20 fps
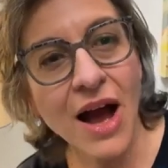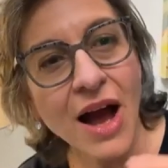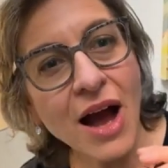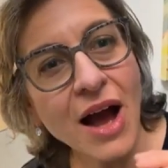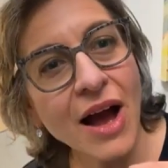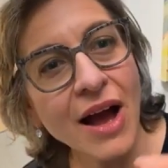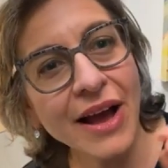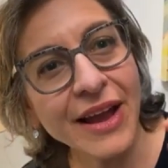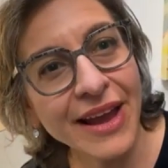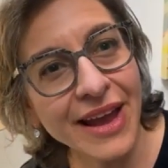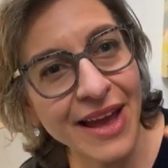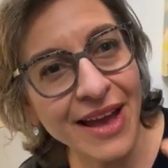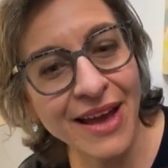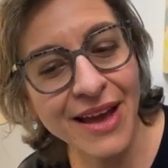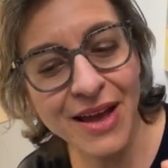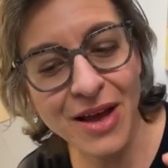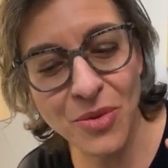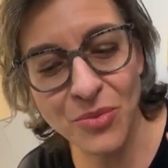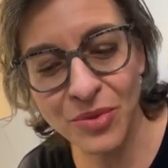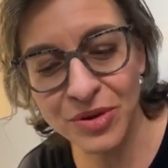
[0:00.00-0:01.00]
I
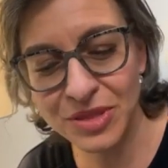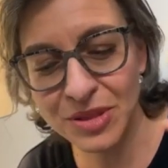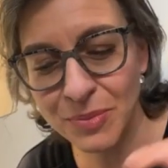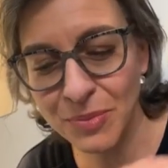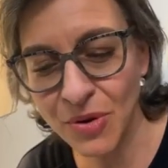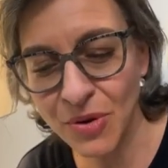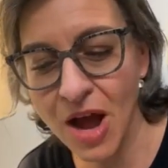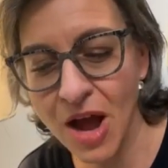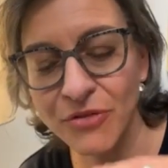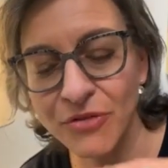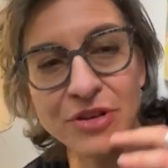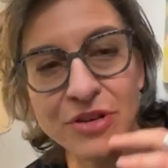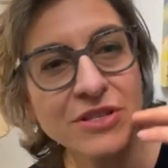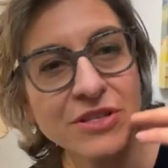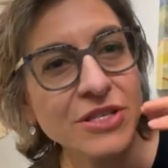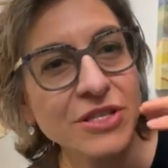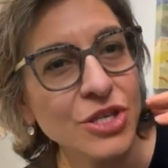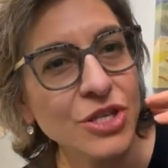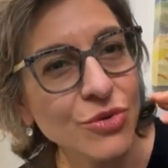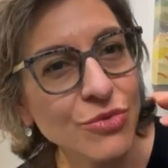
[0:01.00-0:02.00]
am what the
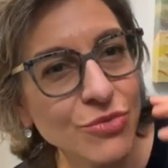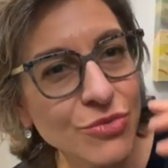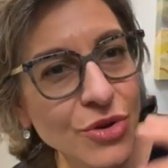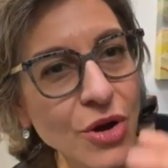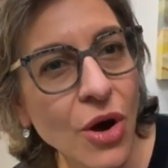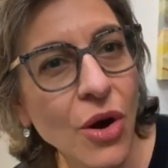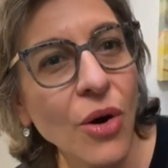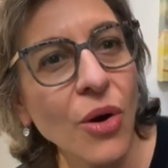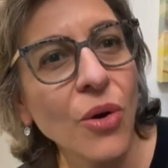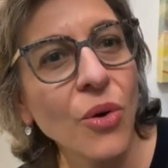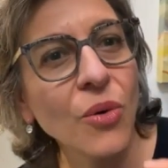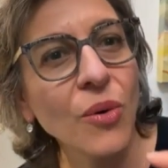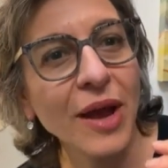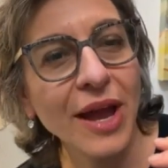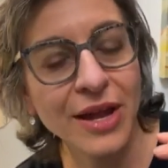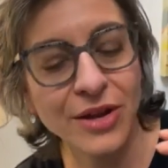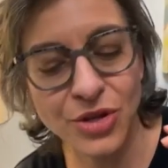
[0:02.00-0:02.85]
prophets you know